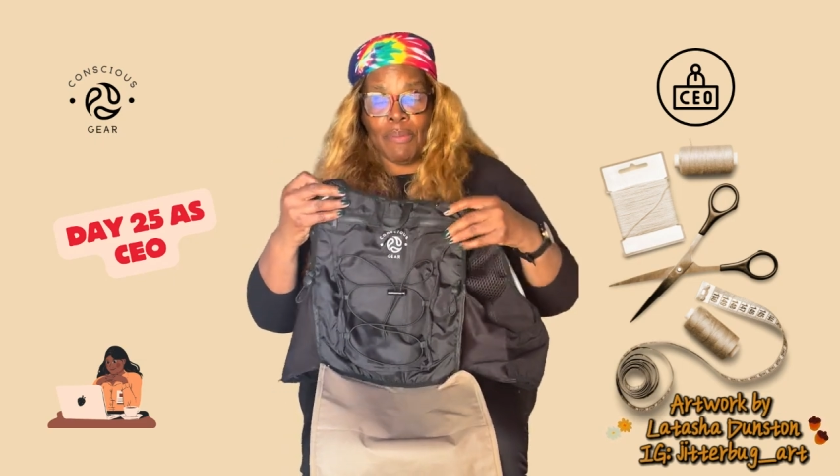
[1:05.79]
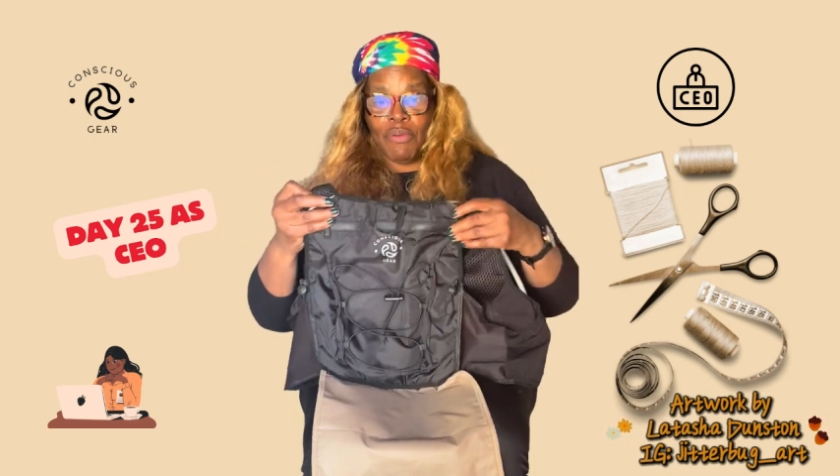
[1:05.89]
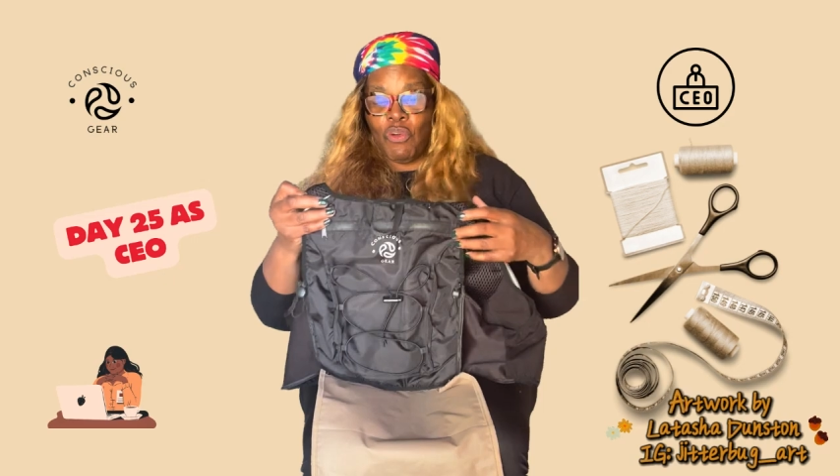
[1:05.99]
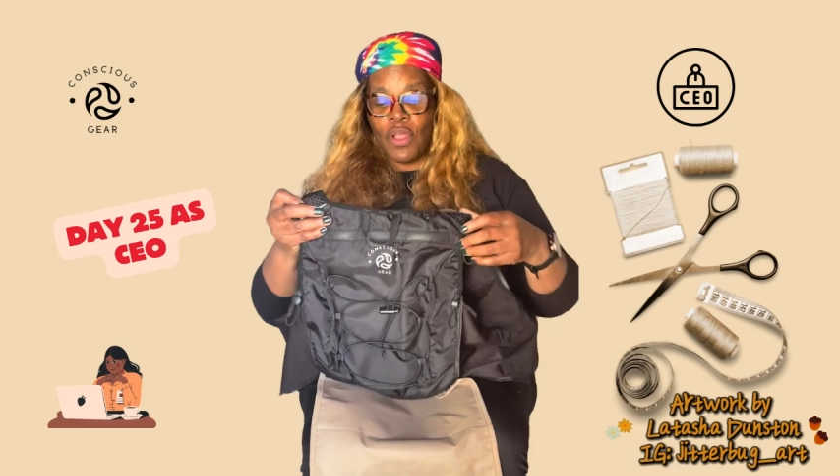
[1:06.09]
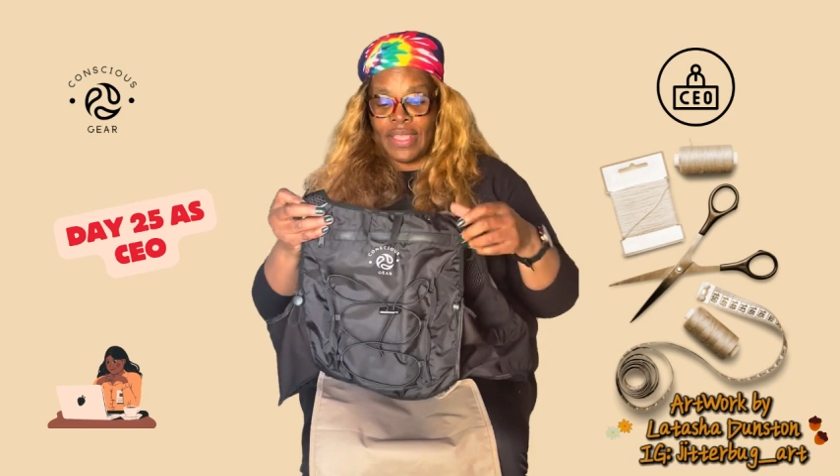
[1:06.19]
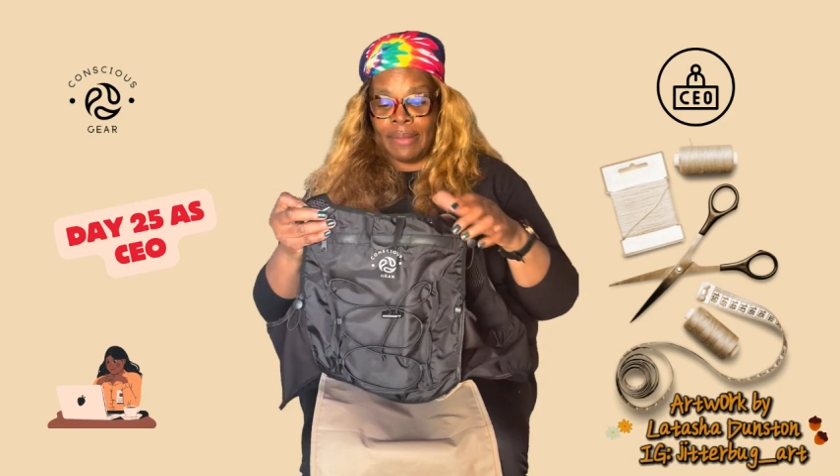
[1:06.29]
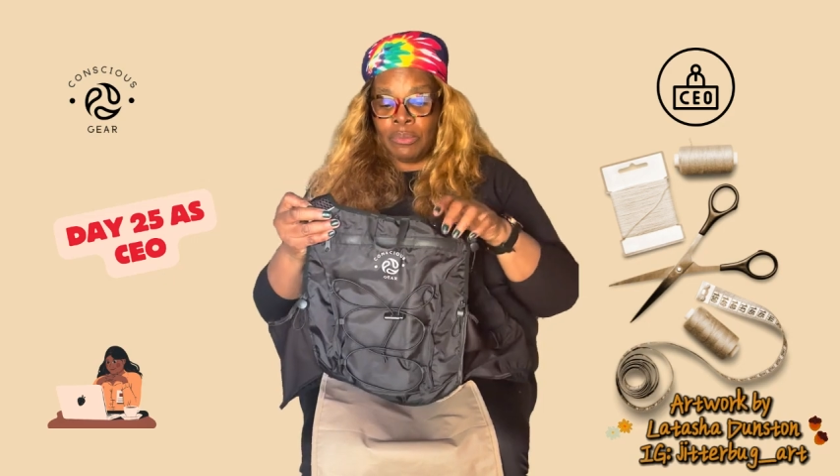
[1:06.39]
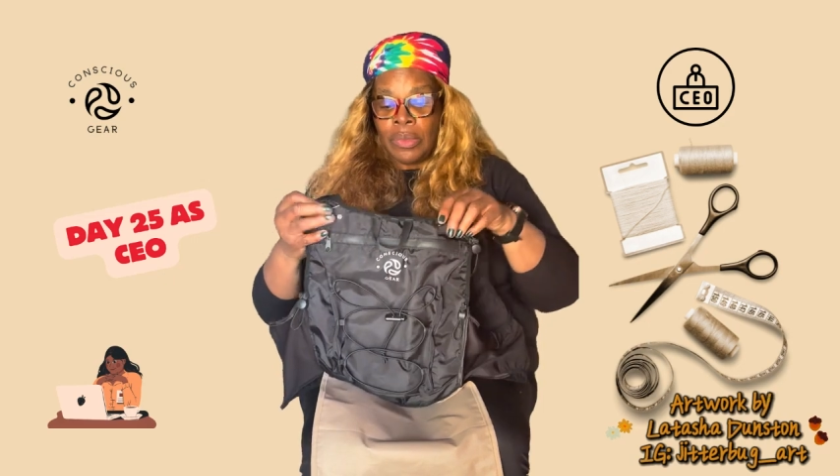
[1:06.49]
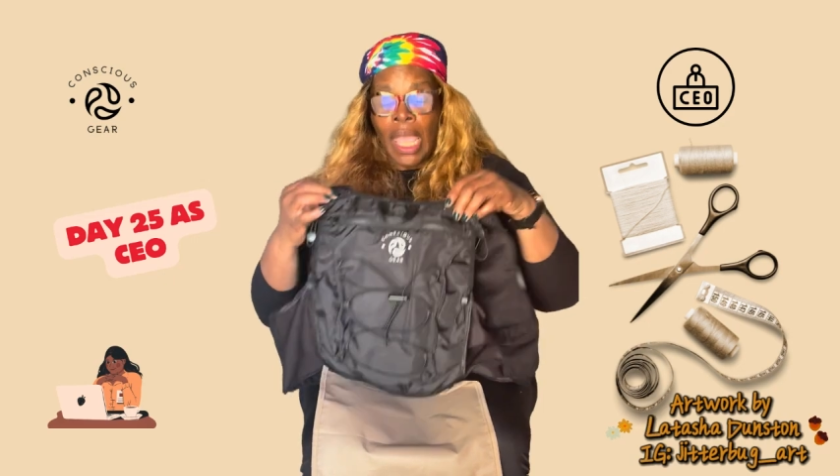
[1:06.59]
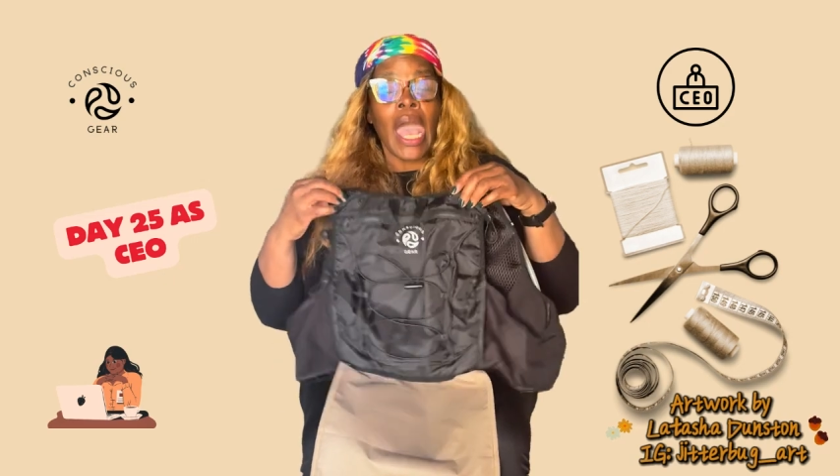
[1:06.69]
But before then,
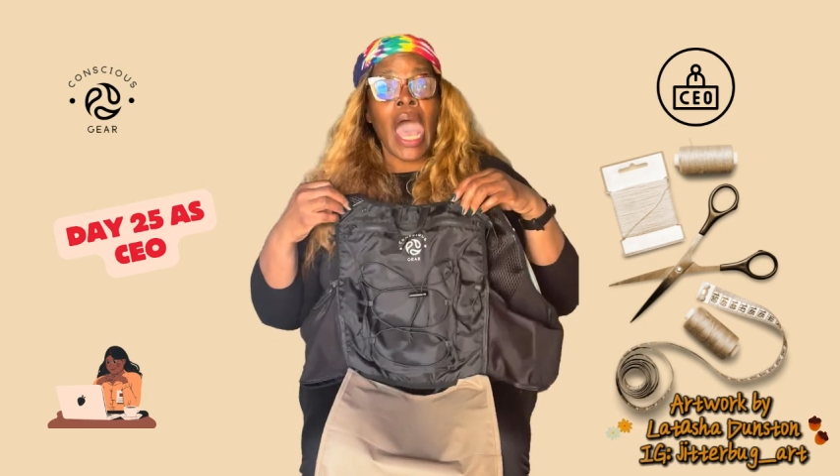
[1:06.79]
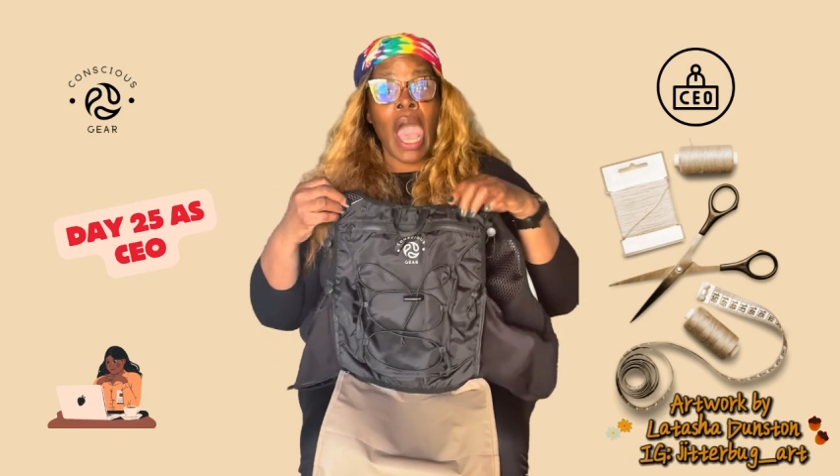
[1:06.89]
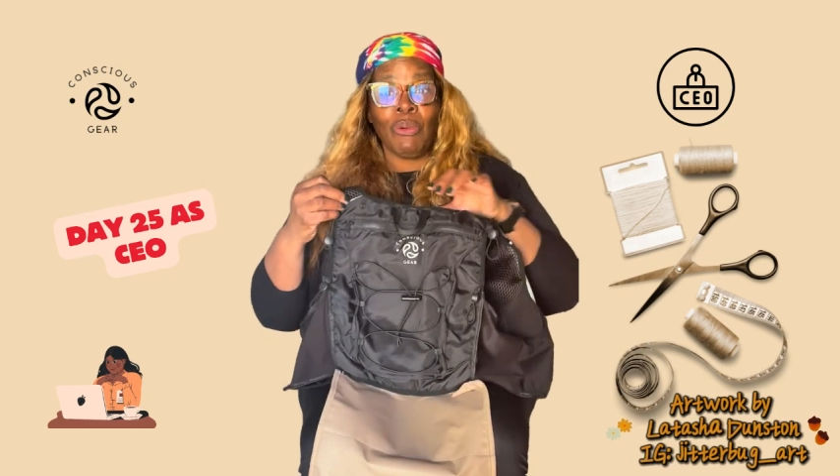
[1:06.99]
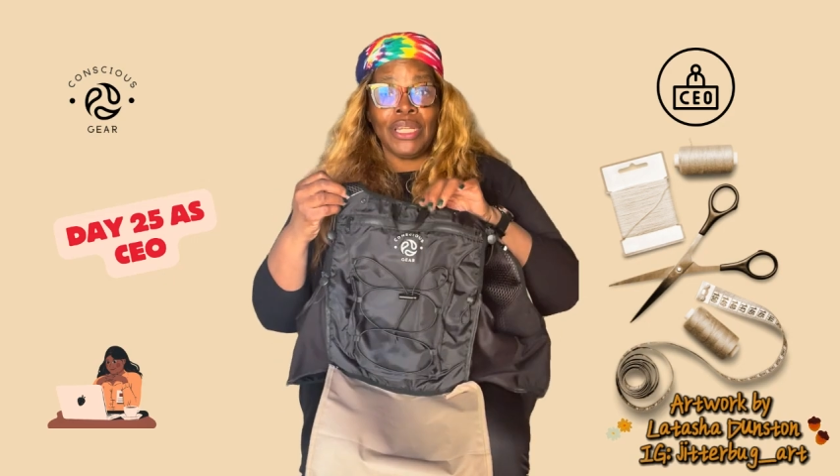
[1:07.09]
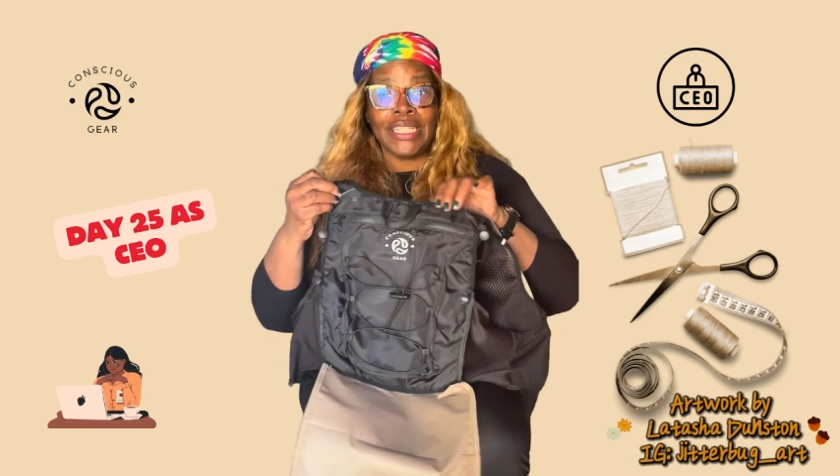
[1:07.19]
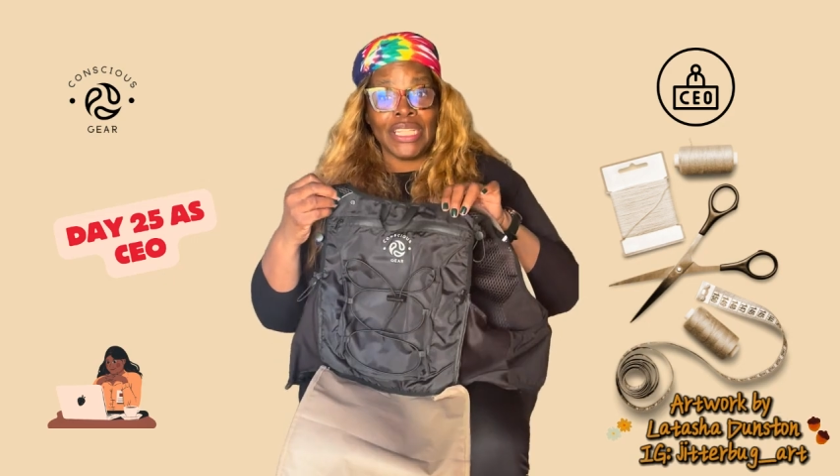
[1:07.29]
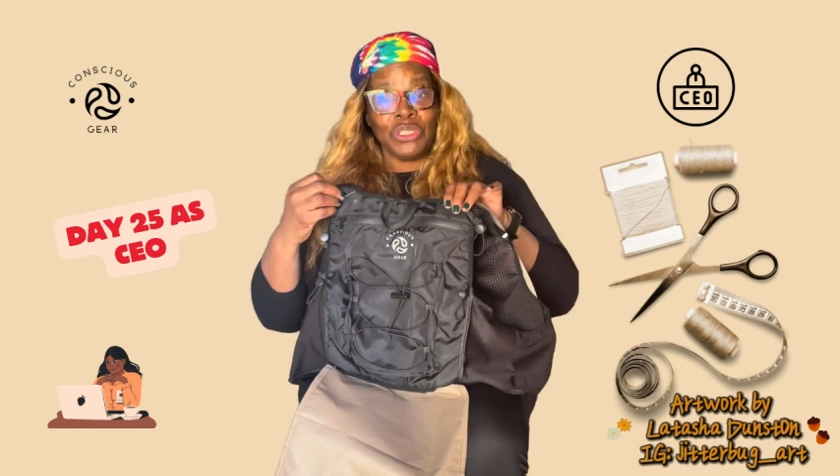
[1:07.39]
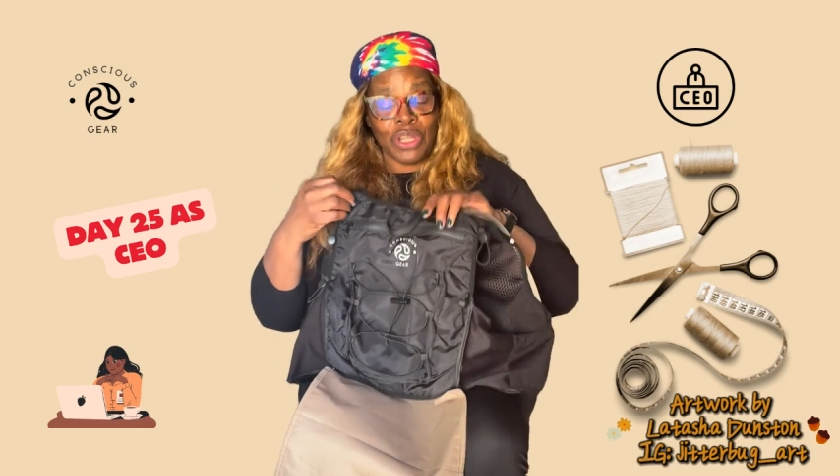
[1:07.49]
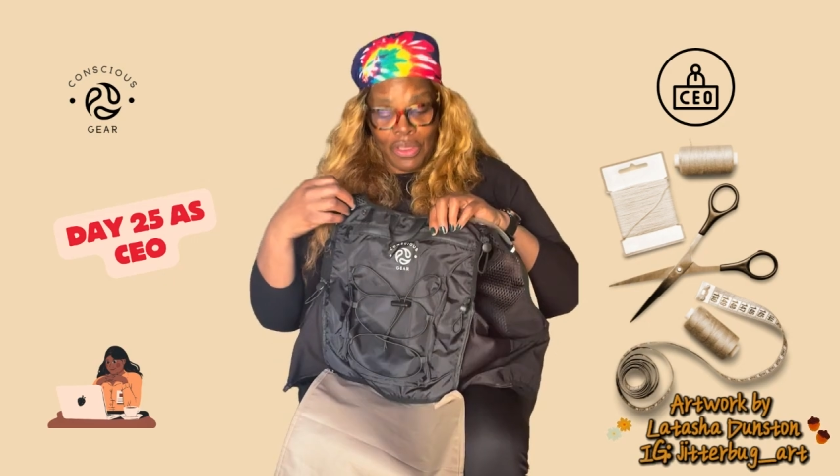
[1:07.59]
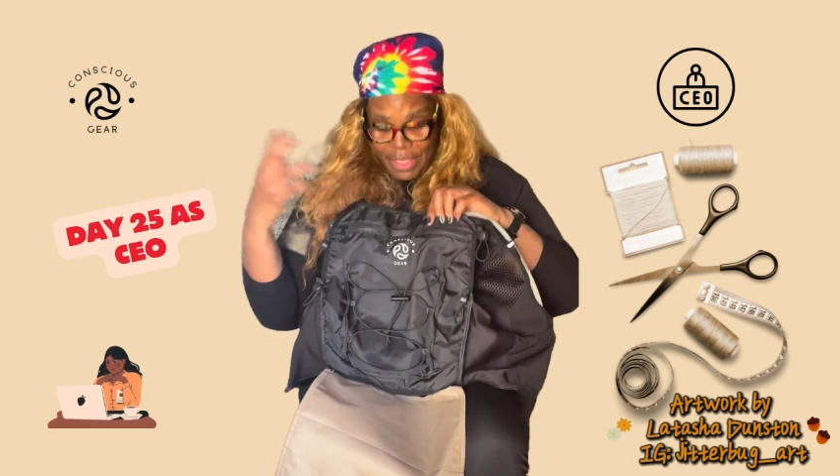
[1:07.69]
I wanted to let
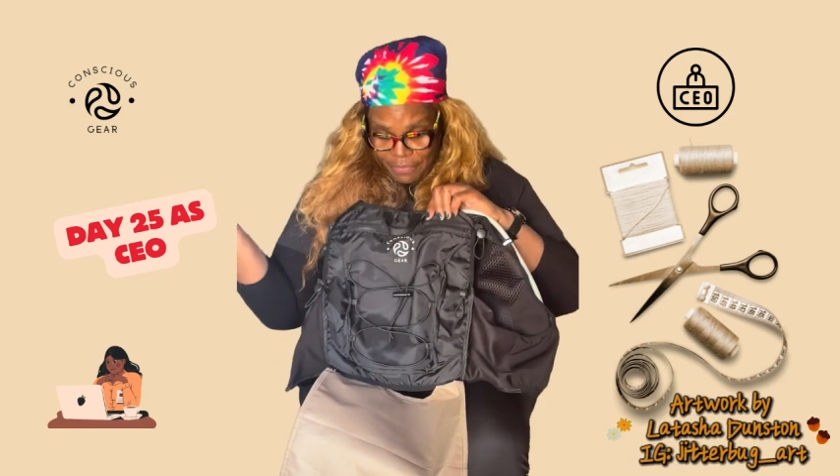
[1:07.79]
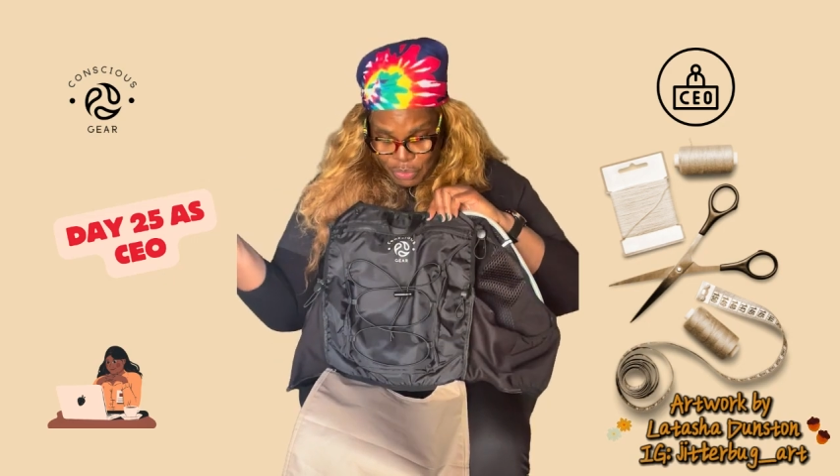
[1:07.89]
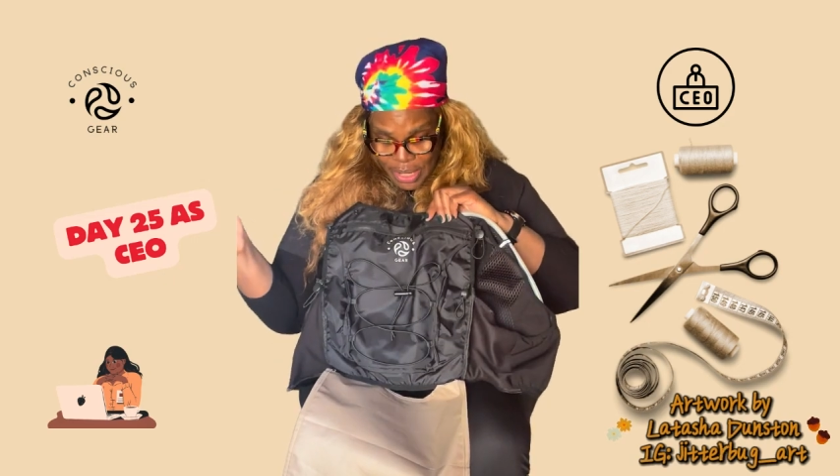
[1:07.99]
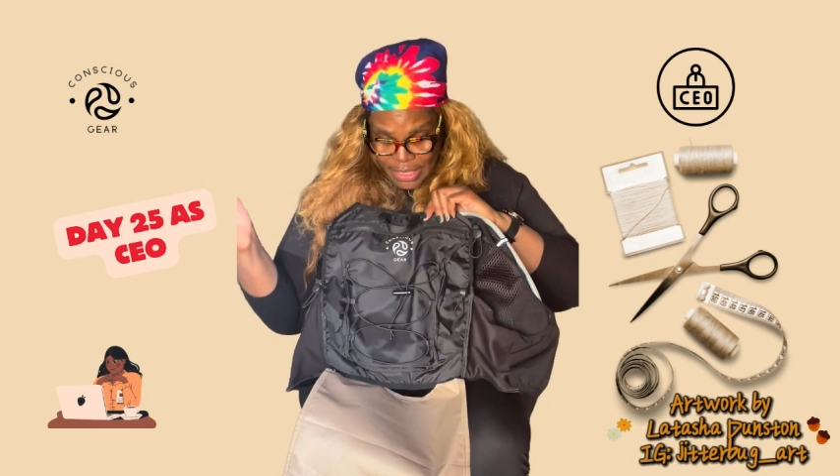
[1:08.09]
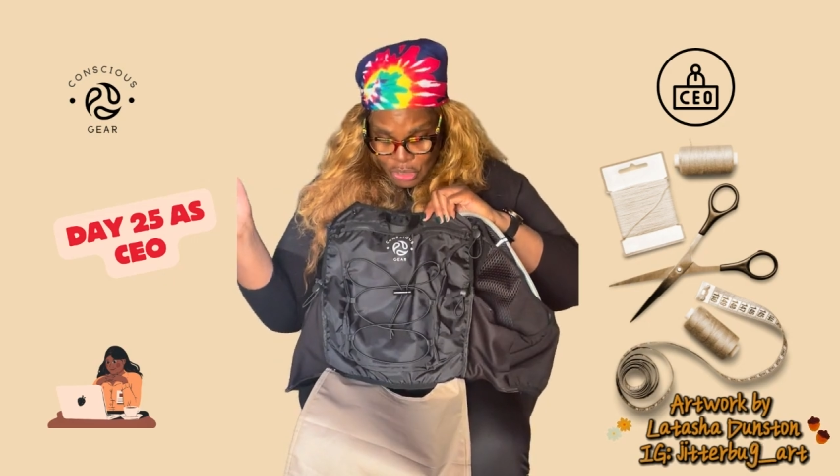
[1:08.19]
you know that a few